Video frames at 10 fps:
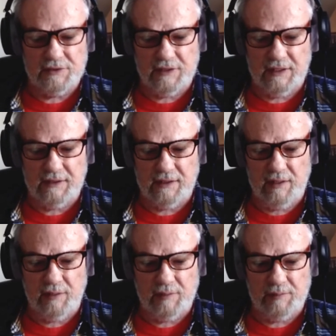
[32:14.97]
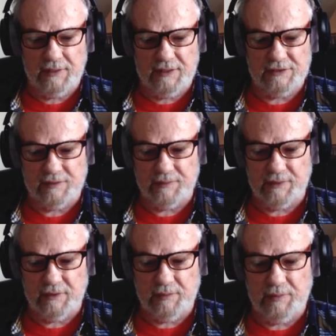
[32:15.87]
like, I want to play something
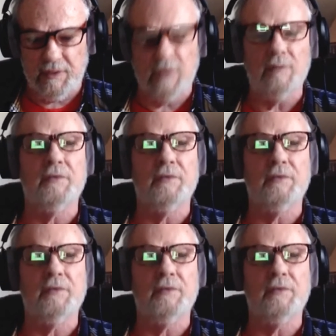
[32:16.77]
on the piano.